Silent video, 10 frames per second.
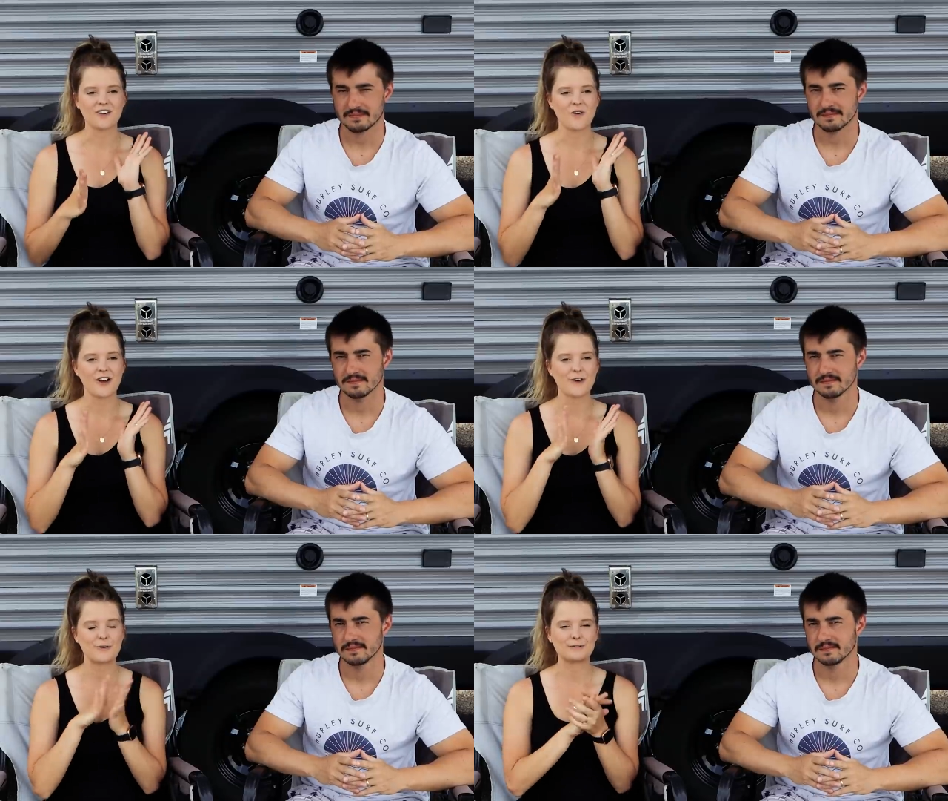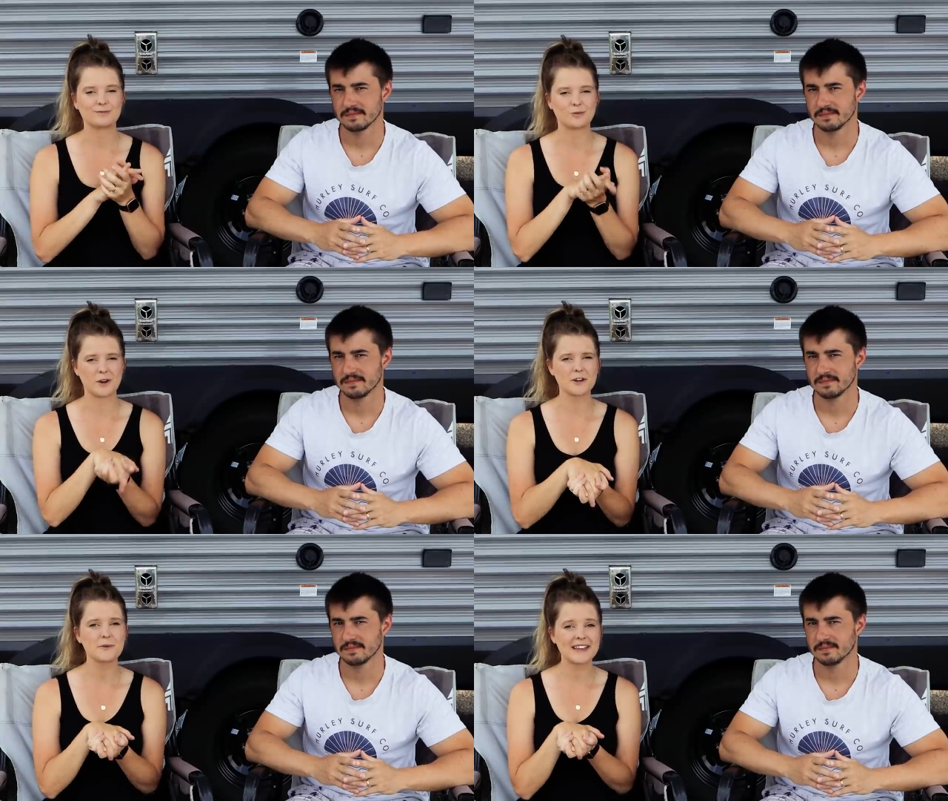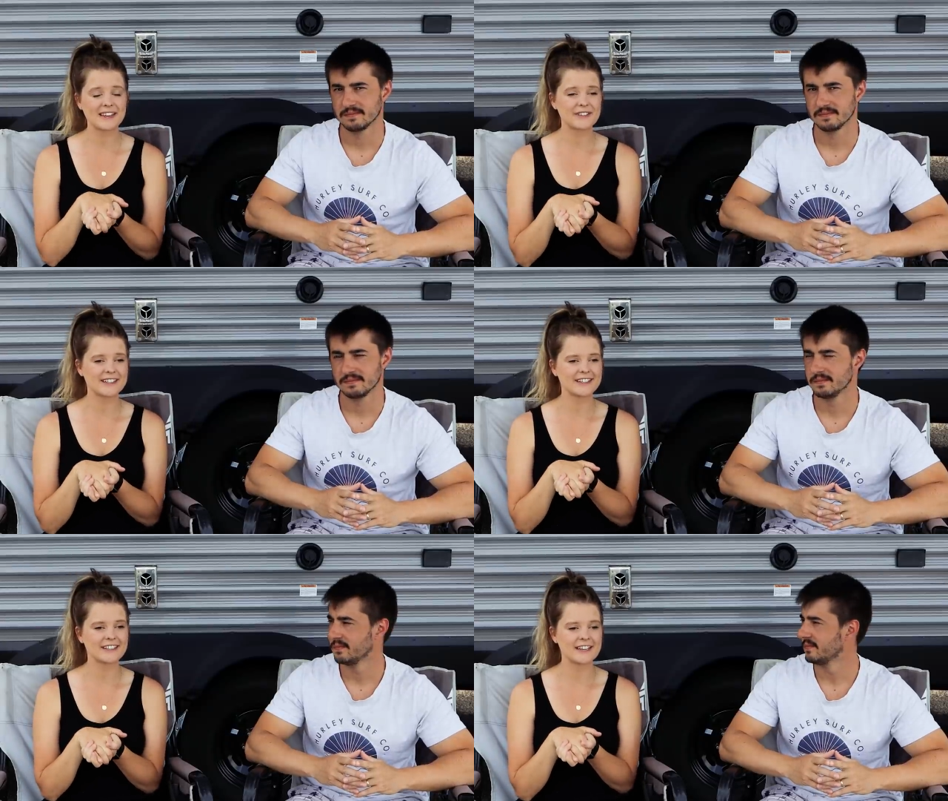Speaker 1: so where do we
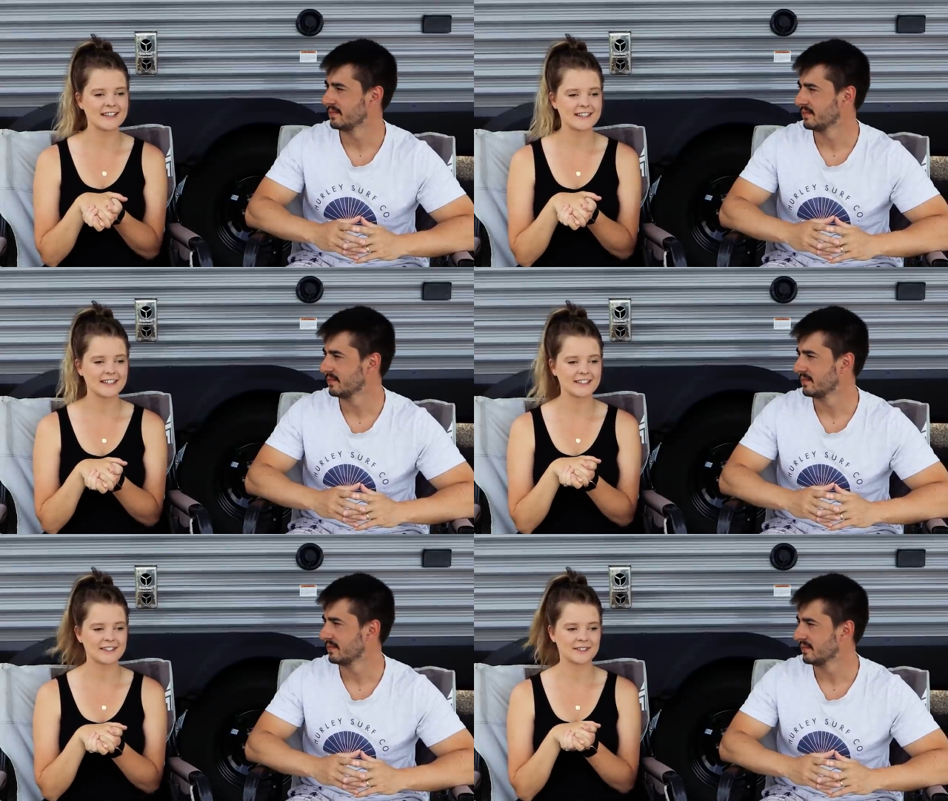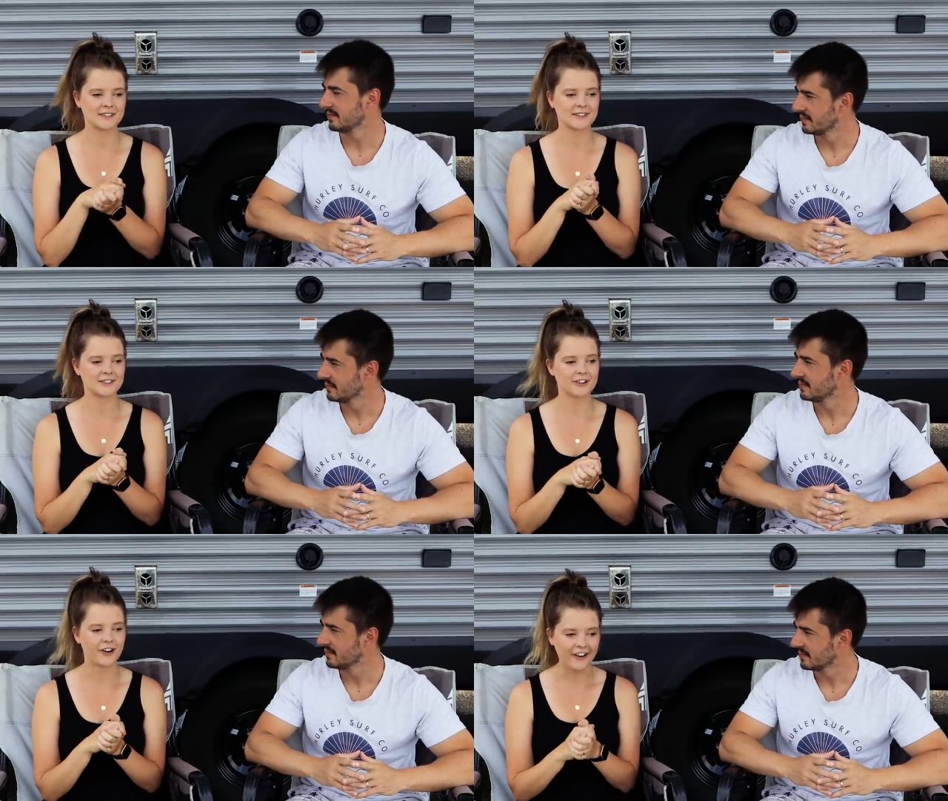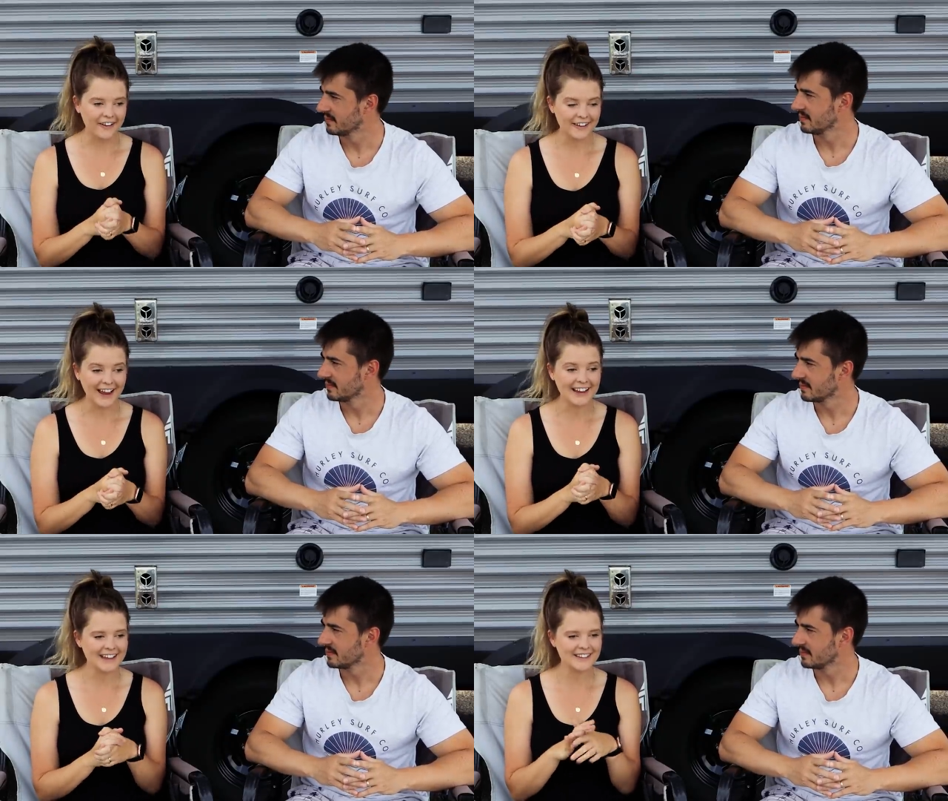even start?
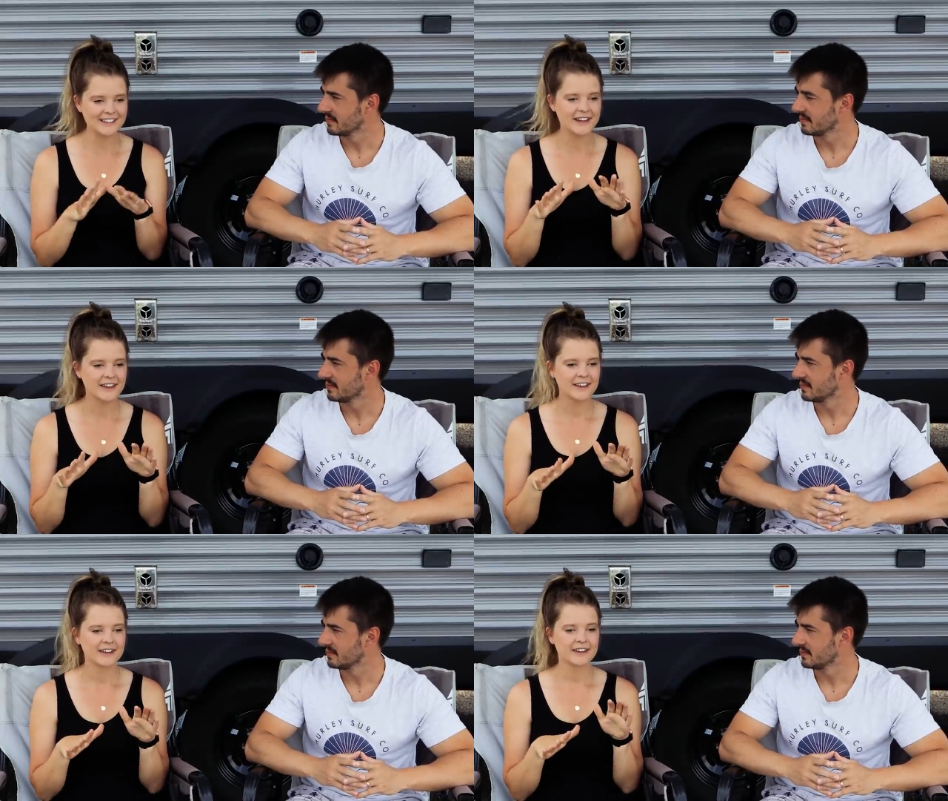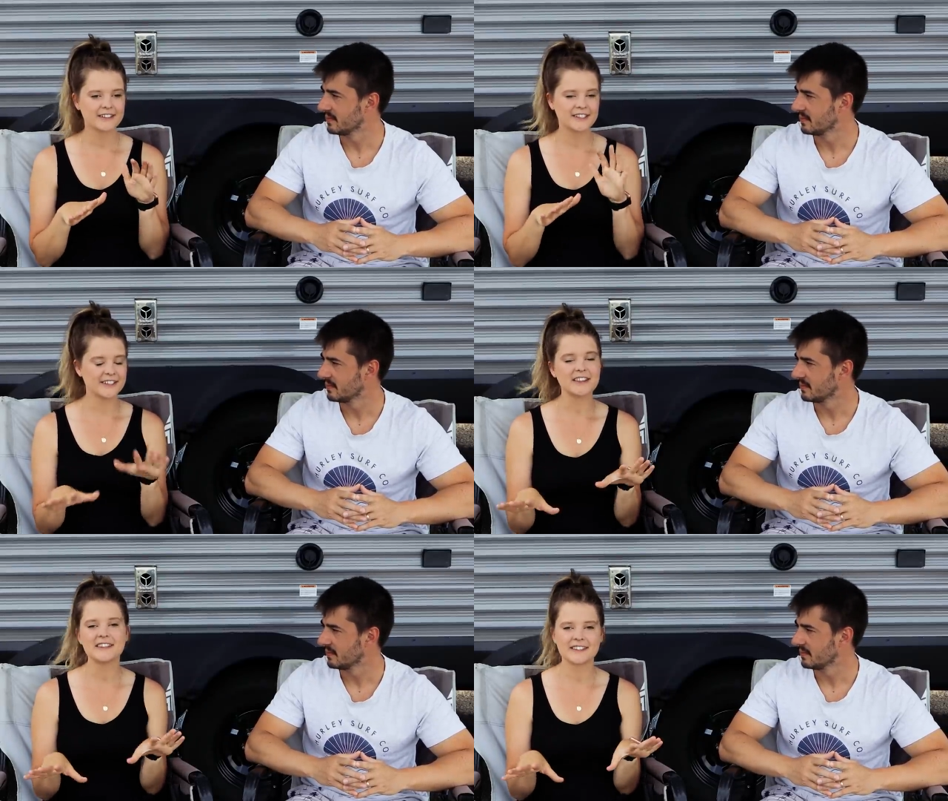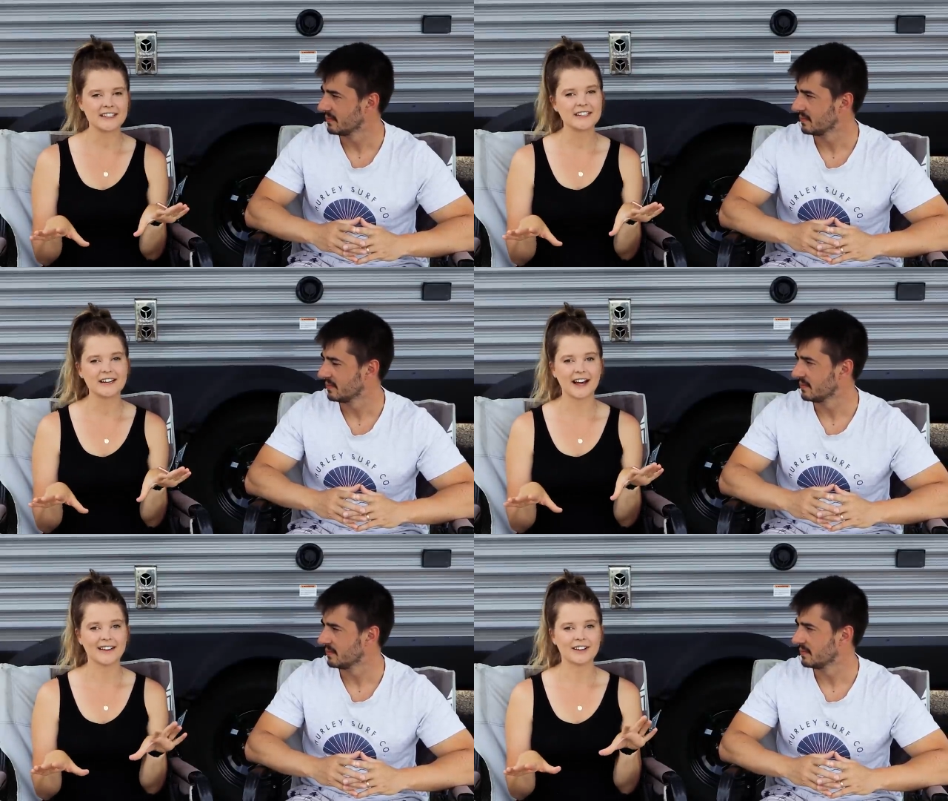I guess to set the
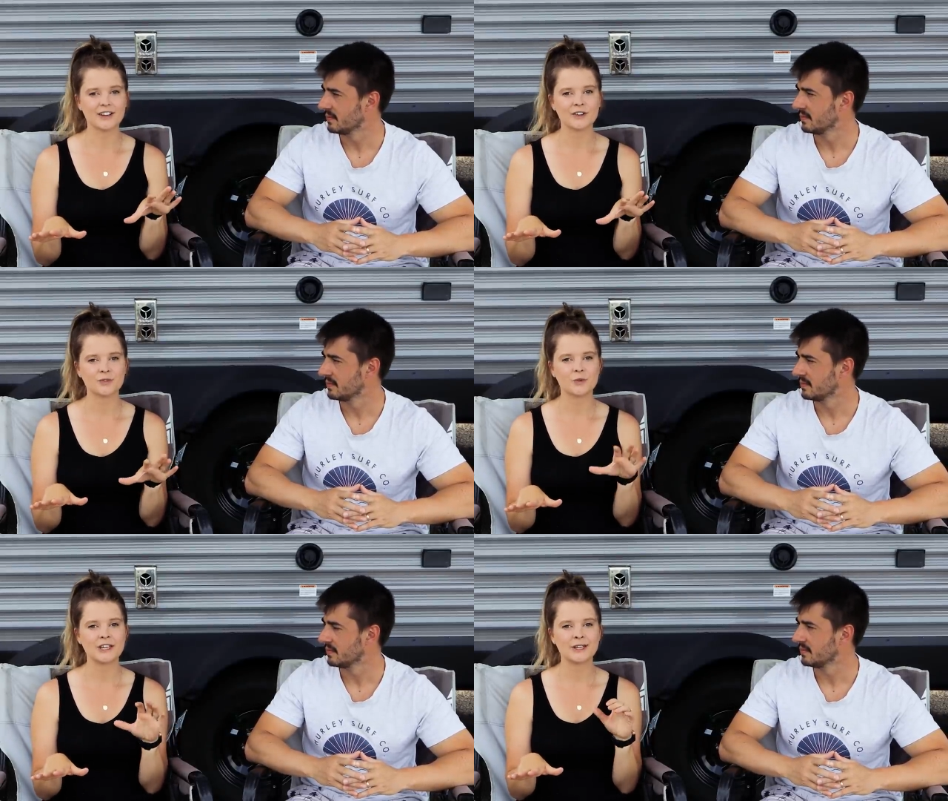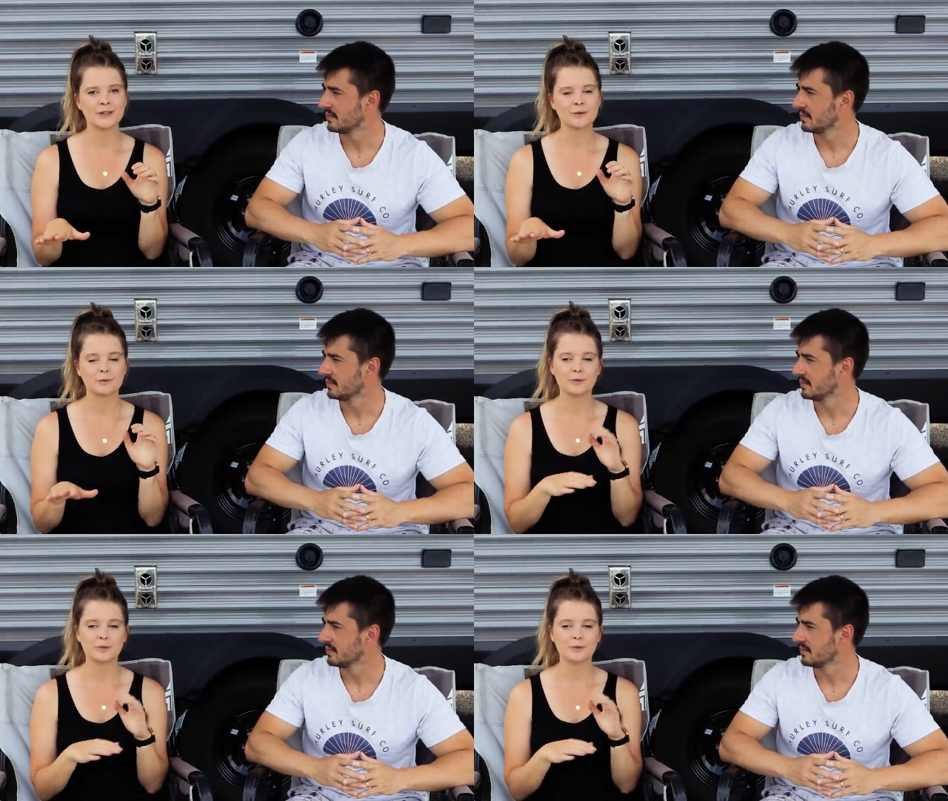scene, kind of, we were